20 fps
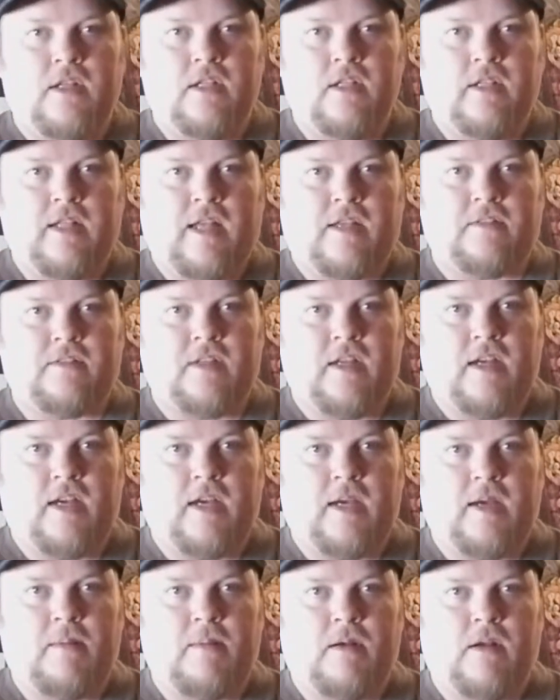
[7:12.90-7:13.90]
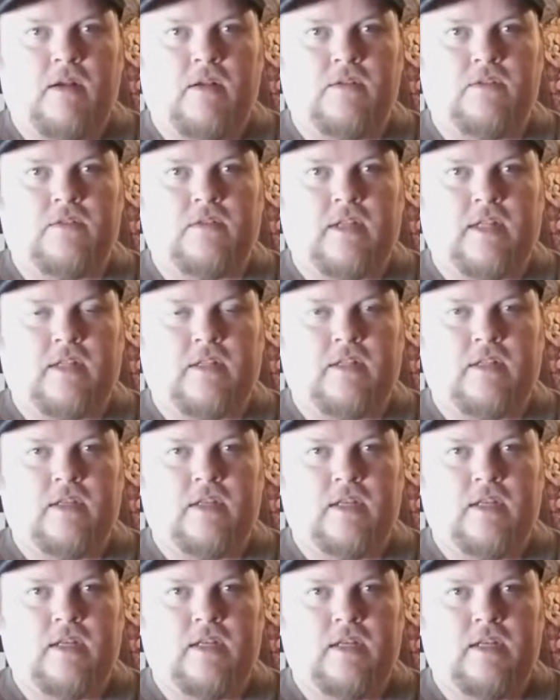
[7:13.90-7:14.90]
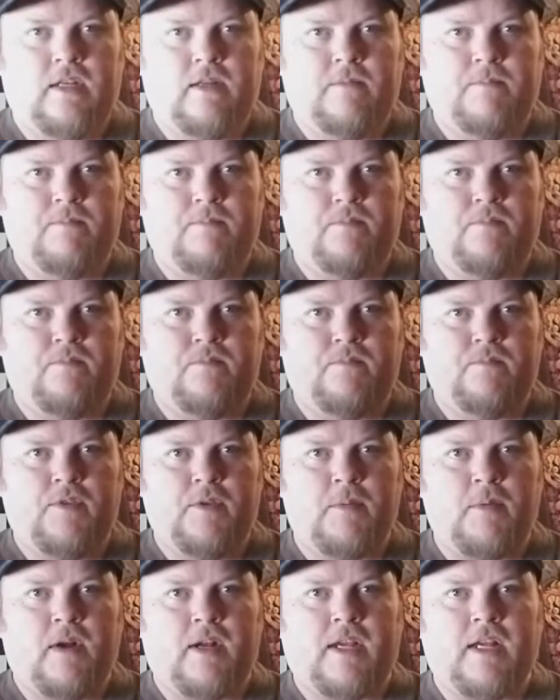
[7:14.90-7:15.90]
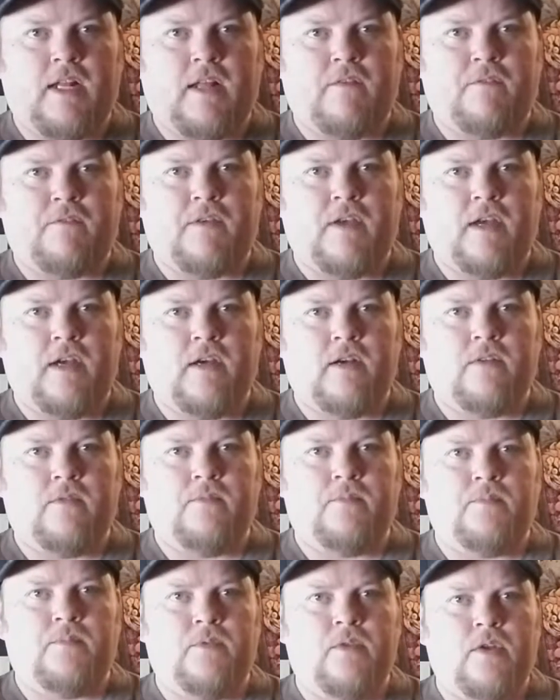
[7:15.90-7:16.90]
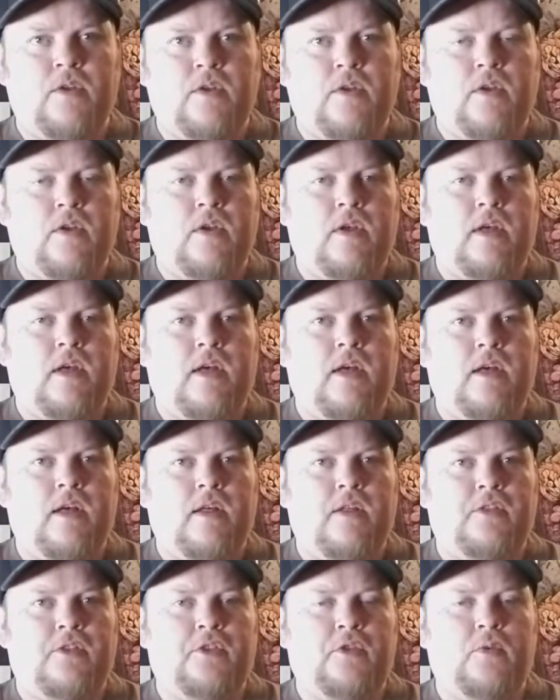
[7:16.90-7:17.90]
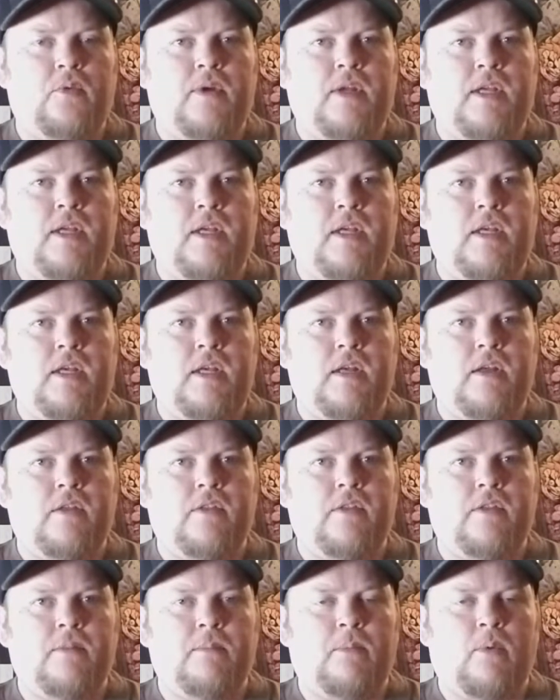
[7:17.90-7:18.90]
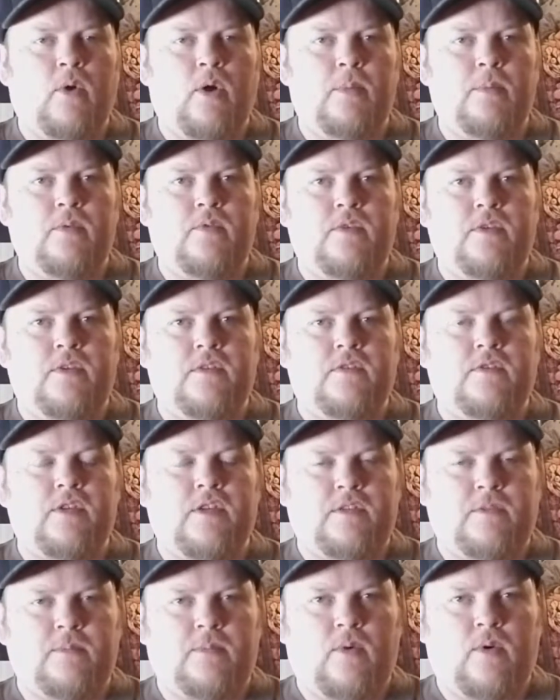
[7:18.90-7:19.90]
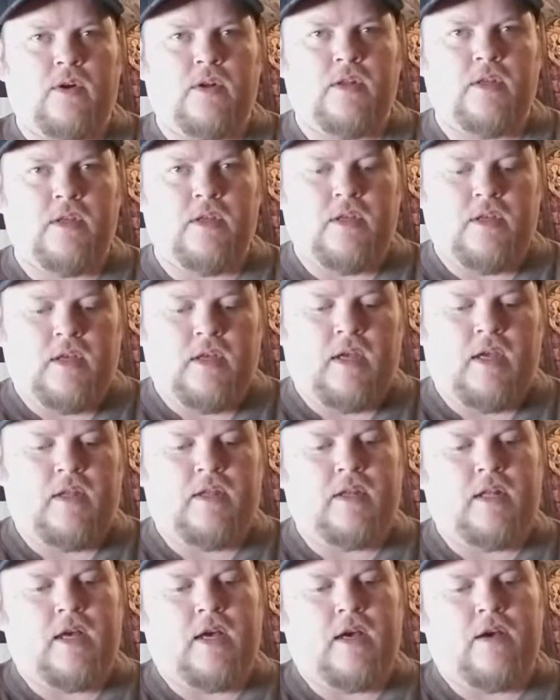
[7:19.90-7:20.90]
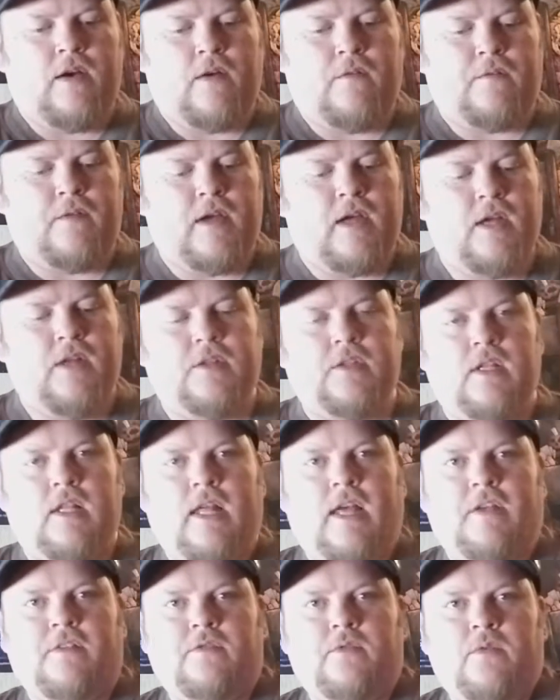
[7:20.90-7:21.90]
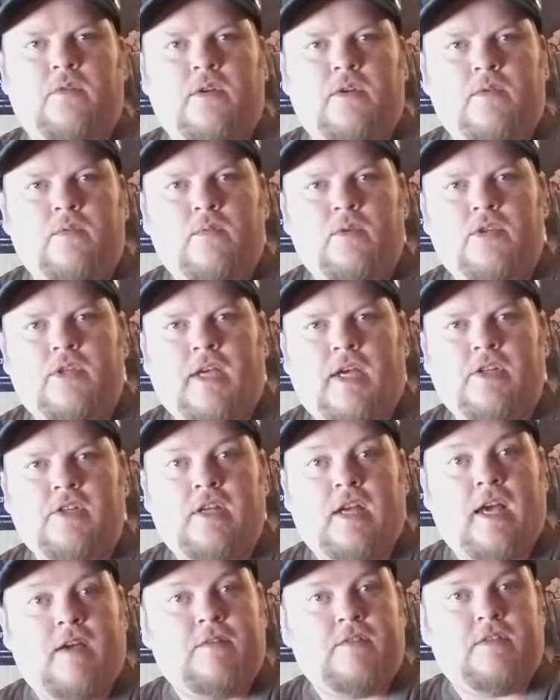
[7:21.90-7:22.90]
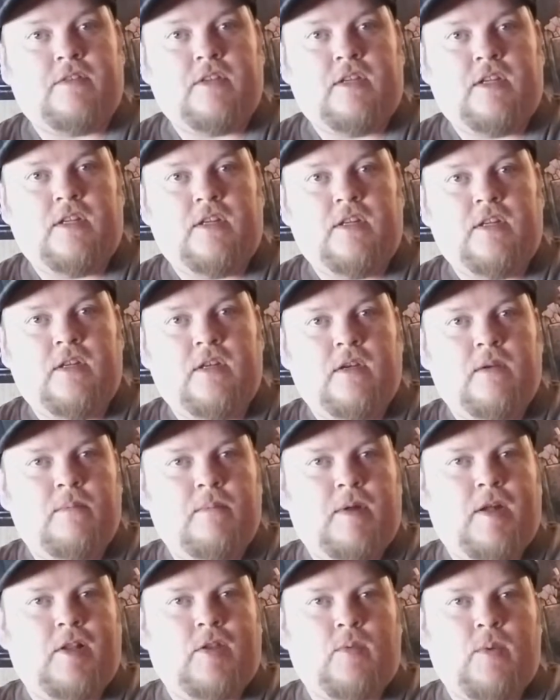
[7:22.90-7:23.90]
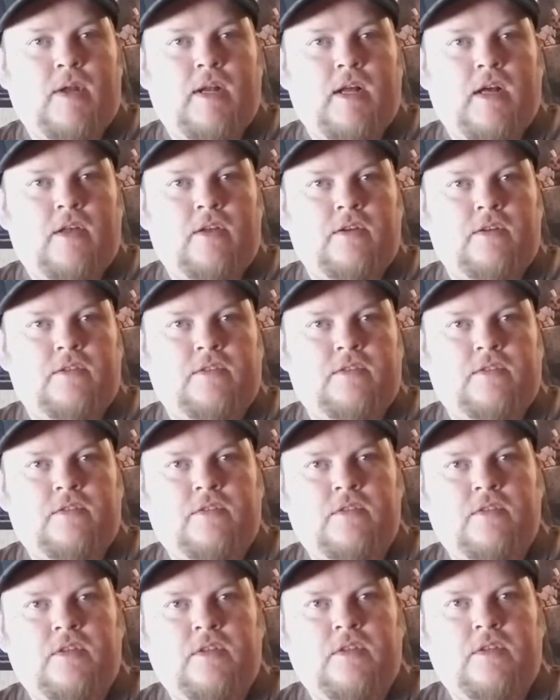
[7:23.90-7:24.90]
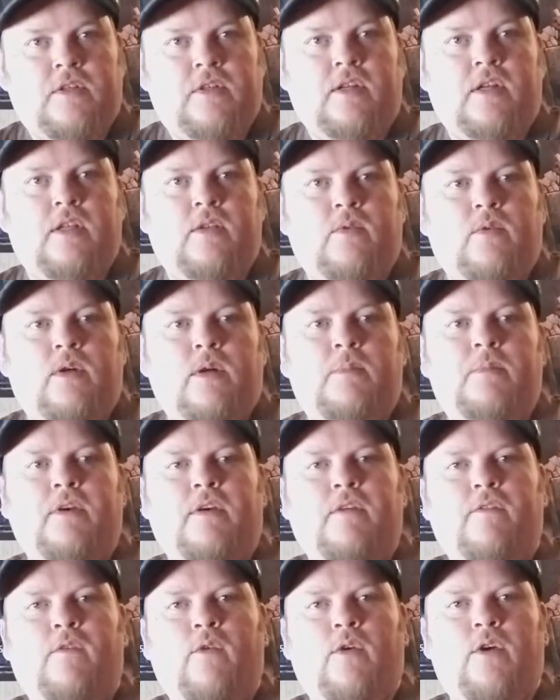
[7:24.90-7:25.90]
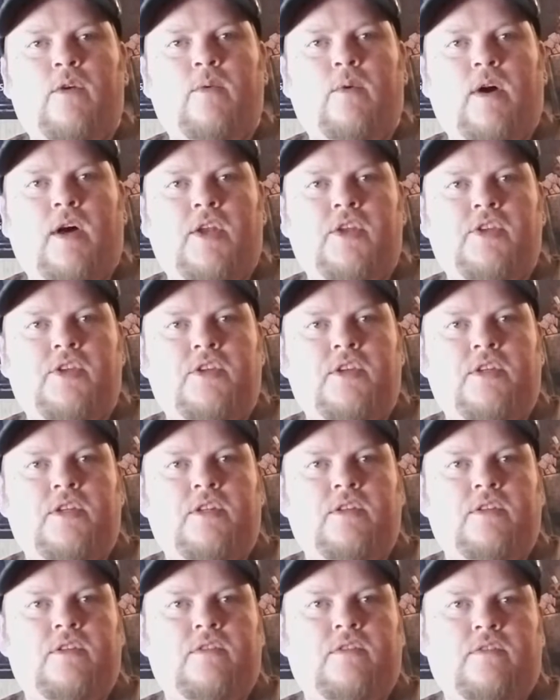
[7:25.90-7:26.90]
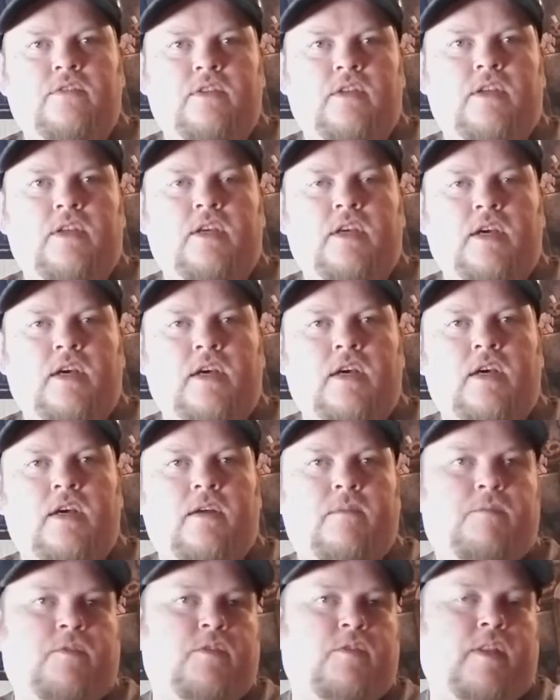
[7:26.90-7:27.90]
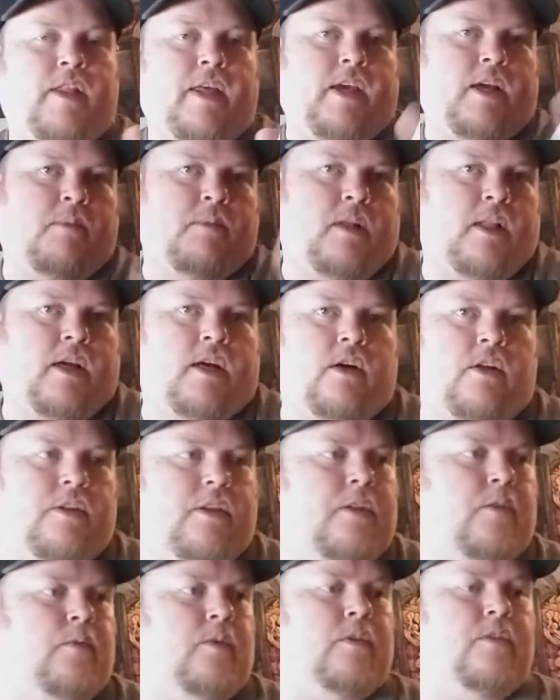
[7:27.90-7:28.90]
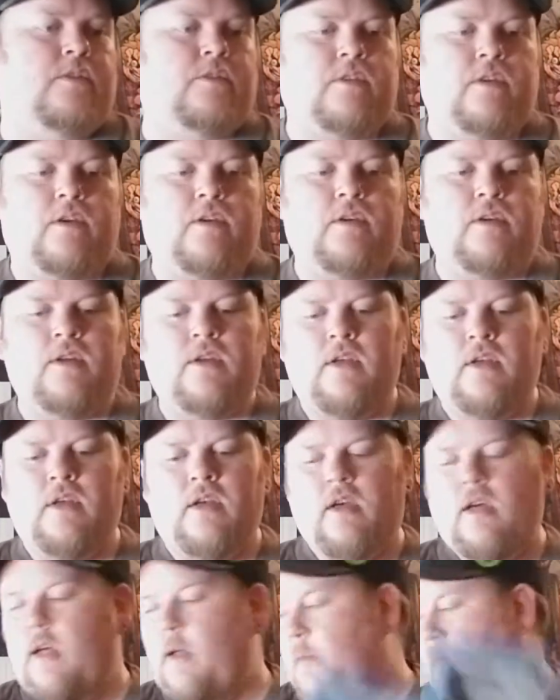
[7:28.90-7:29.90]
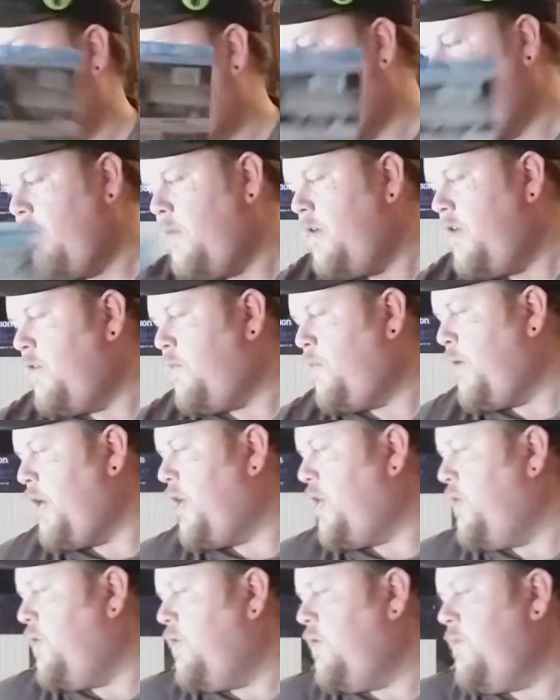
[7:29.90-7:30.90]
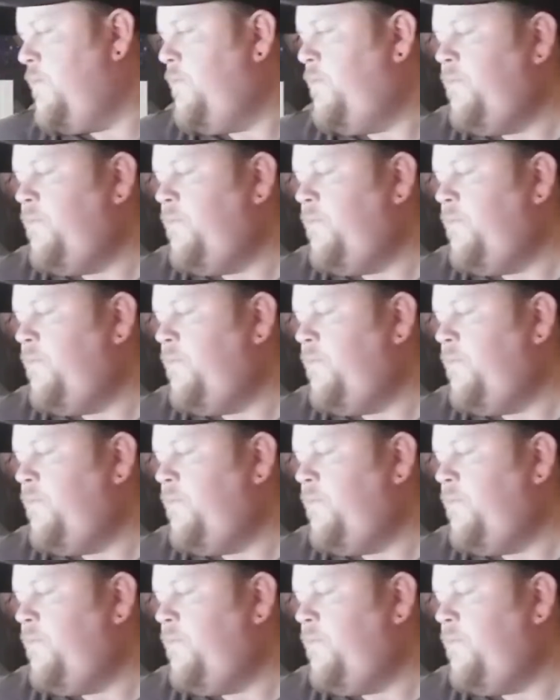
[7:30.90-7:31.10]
Last time I was at the flea market, I found 3 of the Bourne movies, Jason Bourne, and now I found the last one, which actually I haven't seen. Paid $3. Another one I'm looking forward to watching to see if I like it. I mean, I like all the other ones, so I'm assuming it's pretty cool.